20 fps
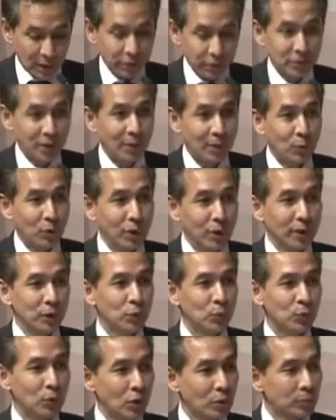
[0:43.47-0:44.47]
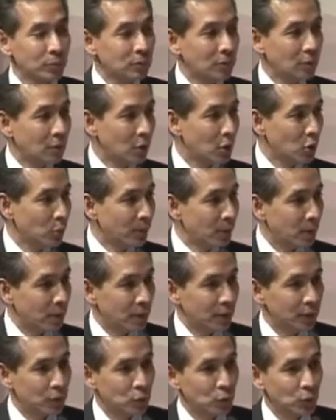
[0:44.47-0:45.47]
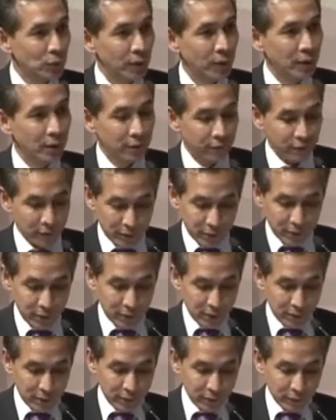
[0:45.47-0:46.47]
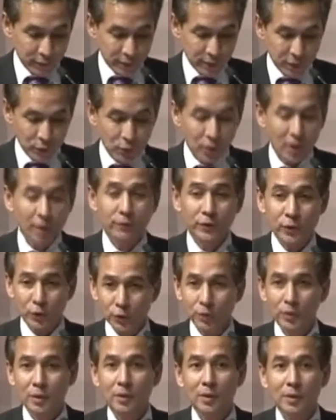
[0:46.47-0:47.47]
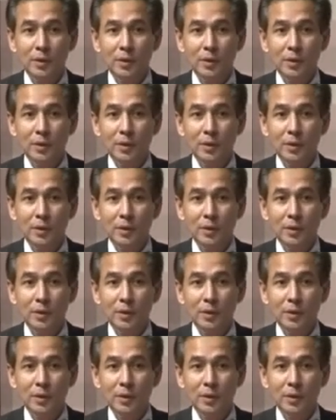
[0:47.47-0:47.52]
Assalamu alaikum warahmatullahi wabarakatuh, and a very, very good afternoon.